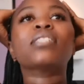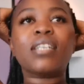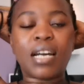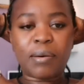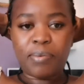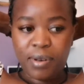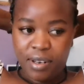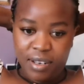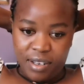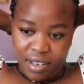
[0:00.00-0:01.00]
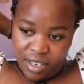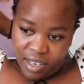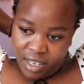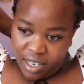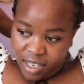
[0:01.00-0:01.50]
grab
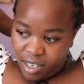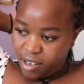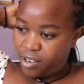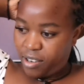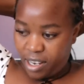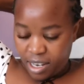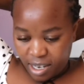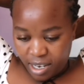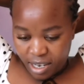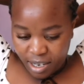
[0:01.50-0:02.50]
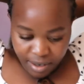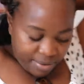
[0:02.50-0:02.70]
all the hair